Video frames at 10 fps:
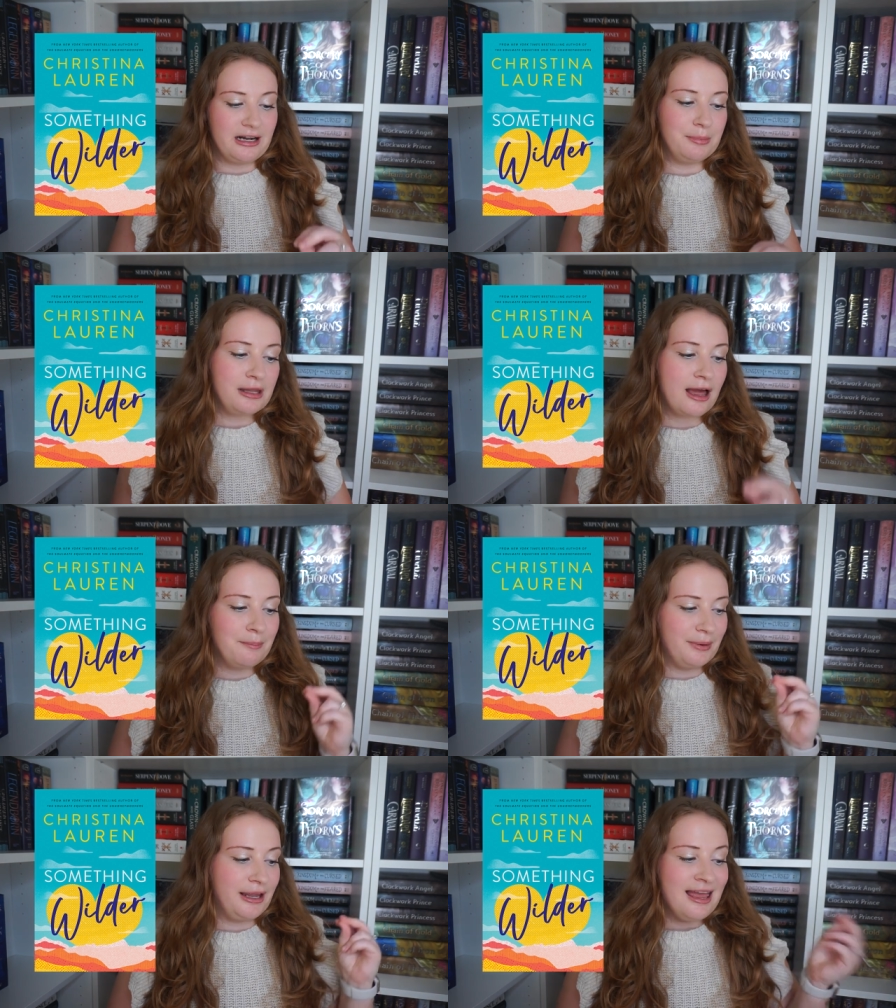it up a
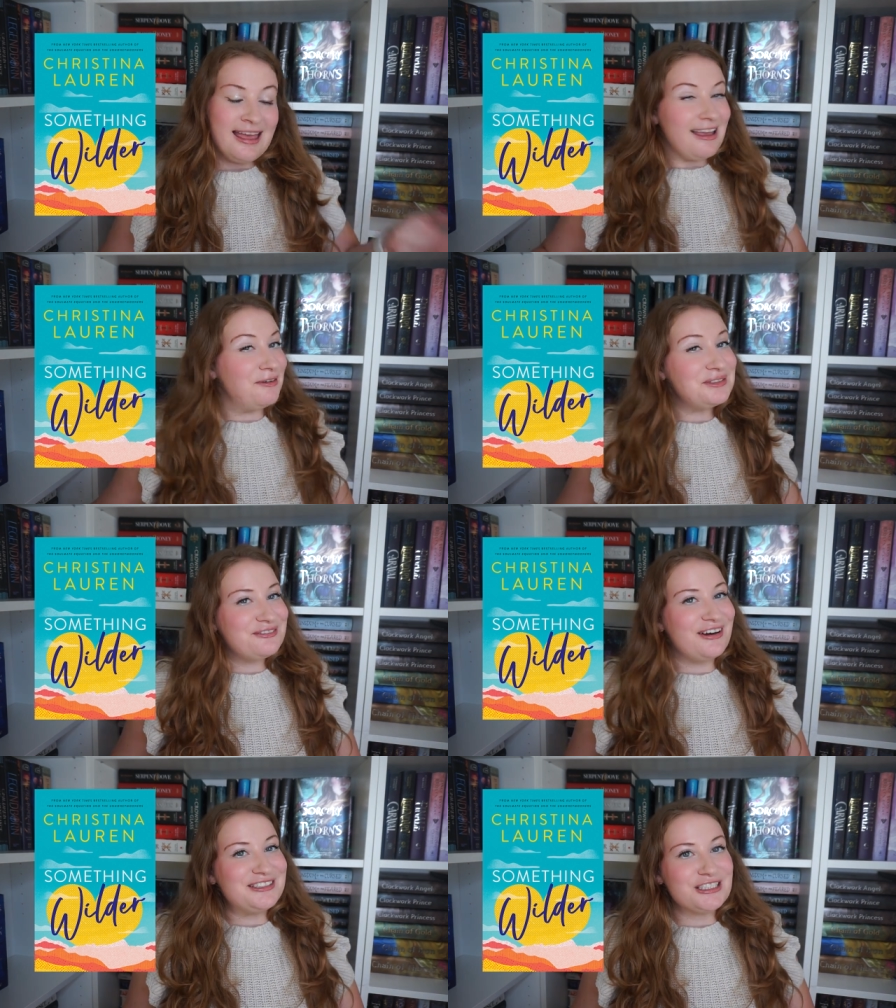lot, but it was
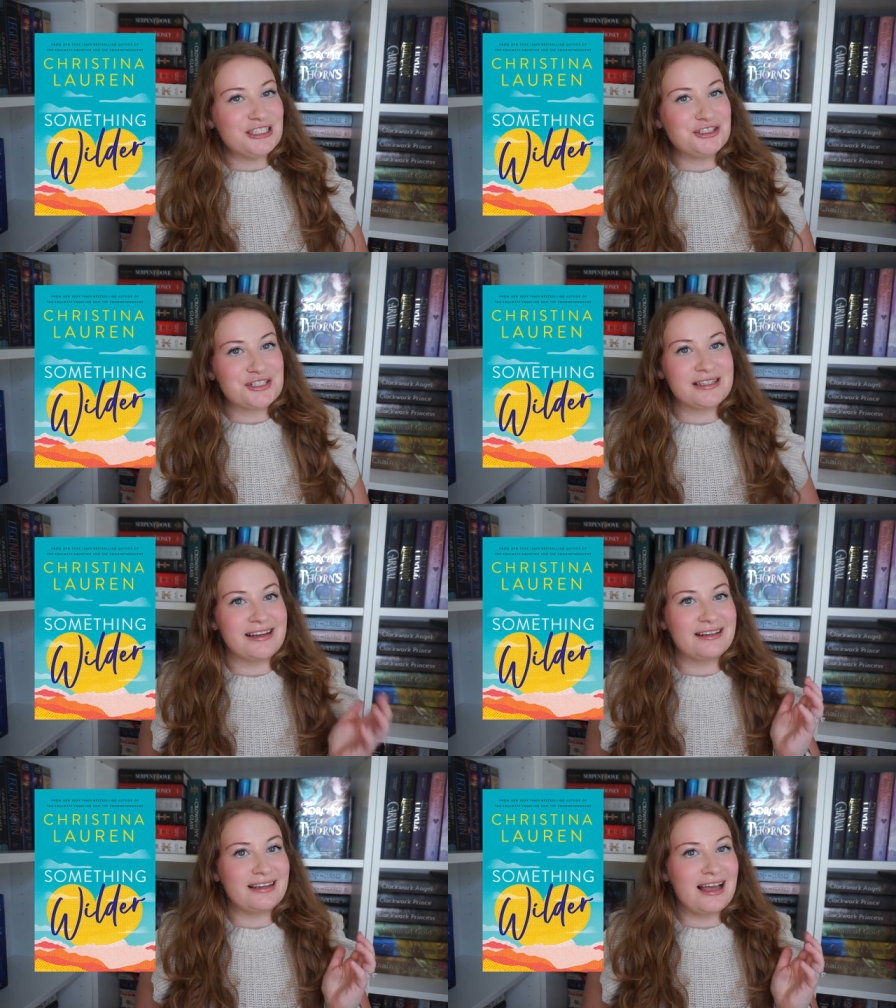fun to just
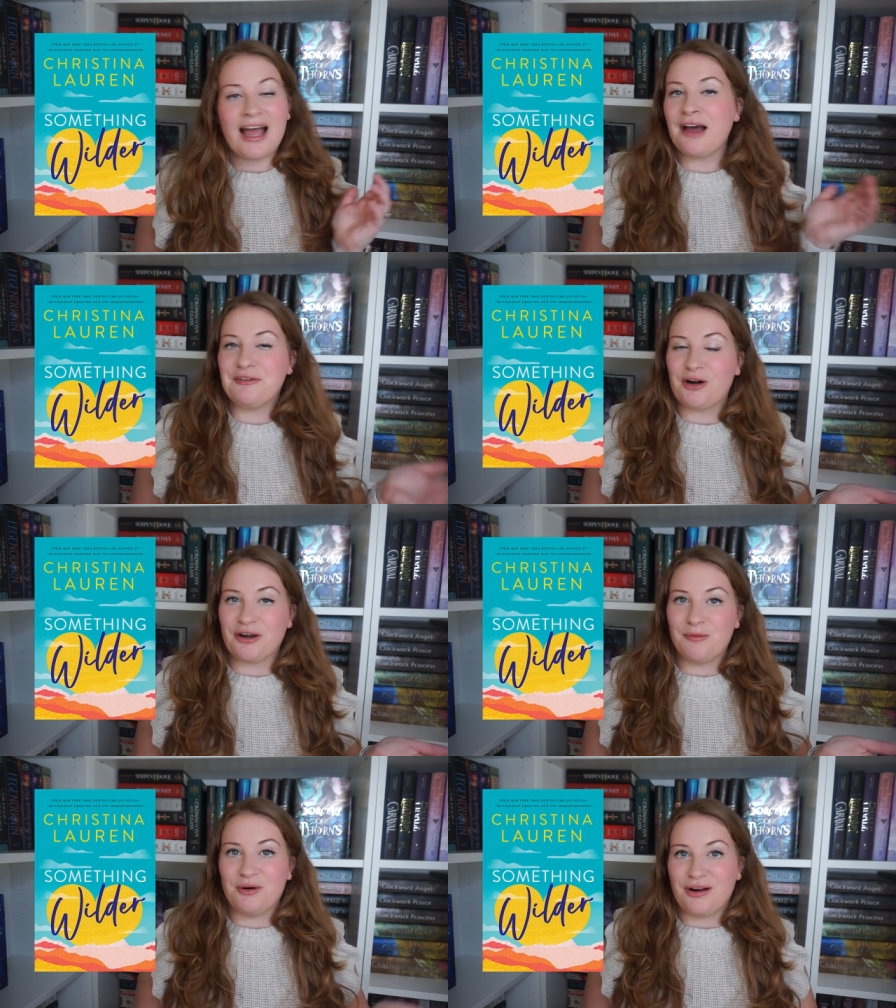like have an
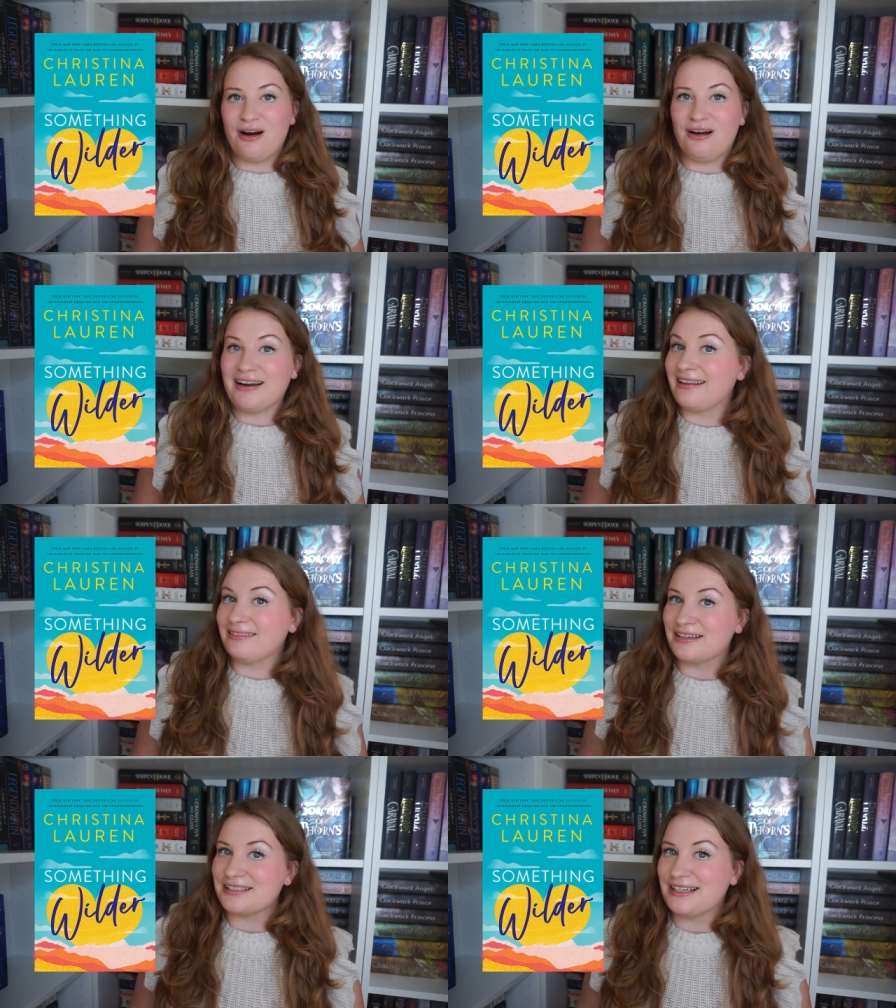audiobook on
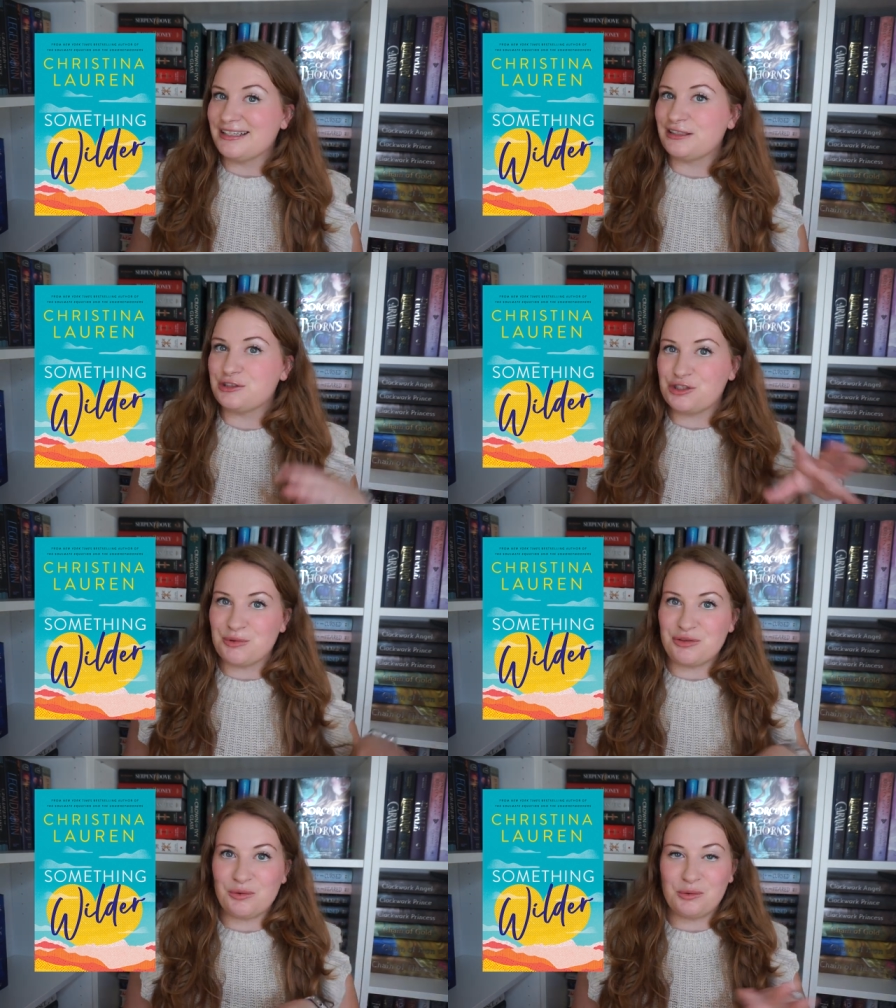and listen to
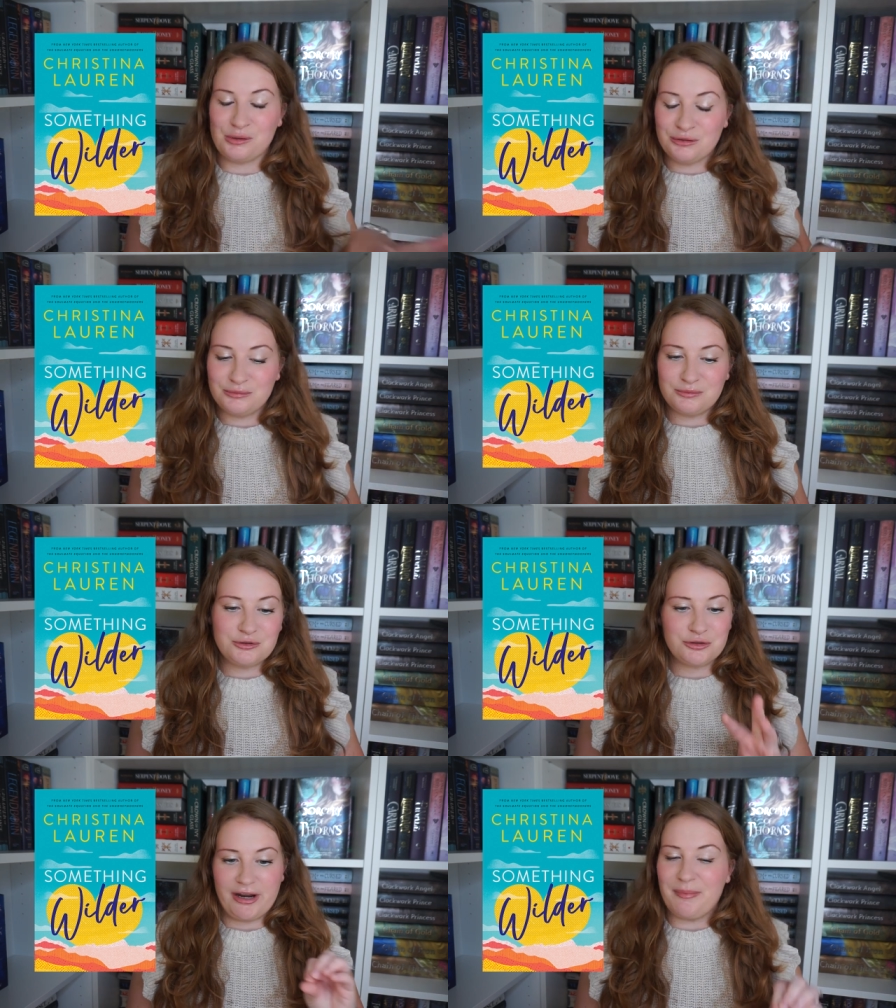it the whole
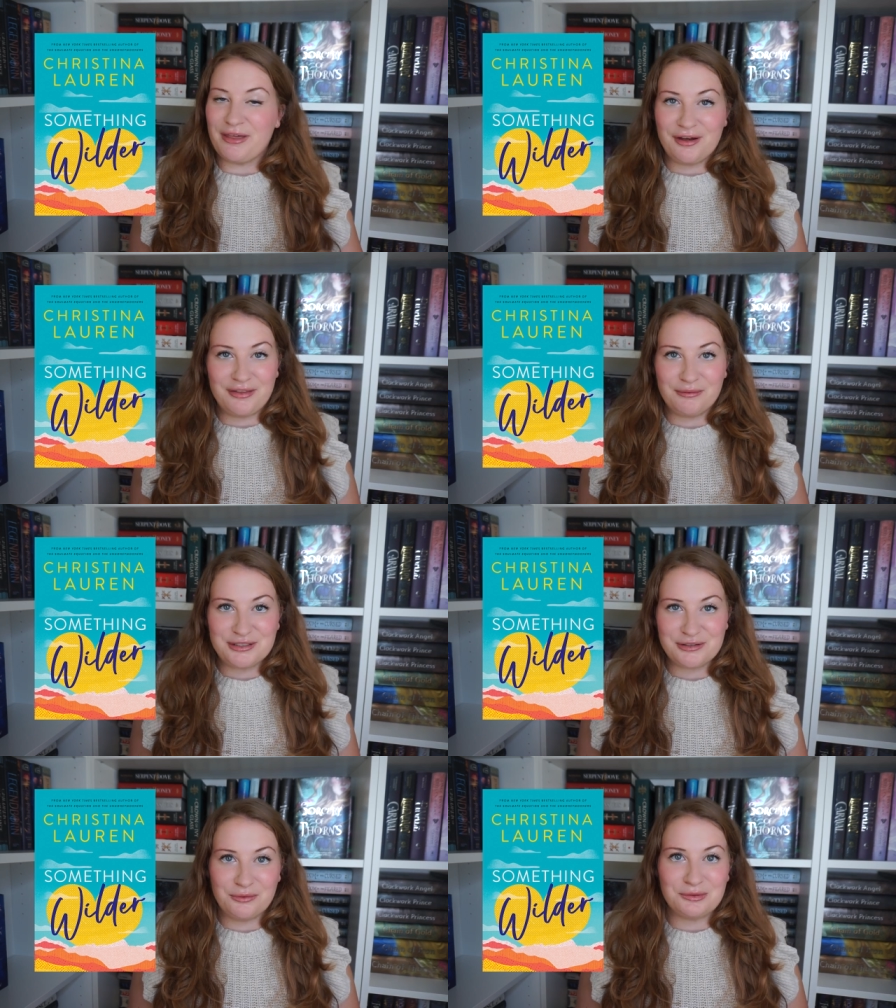trip. I thought that
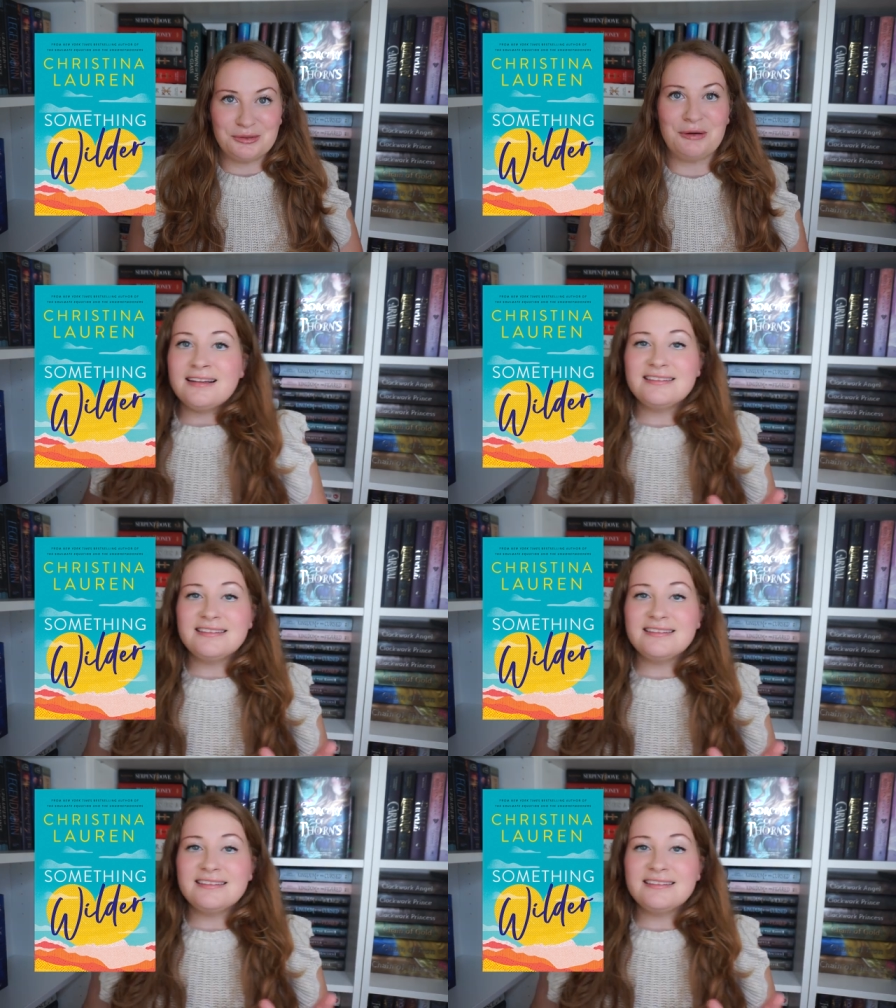was so cool.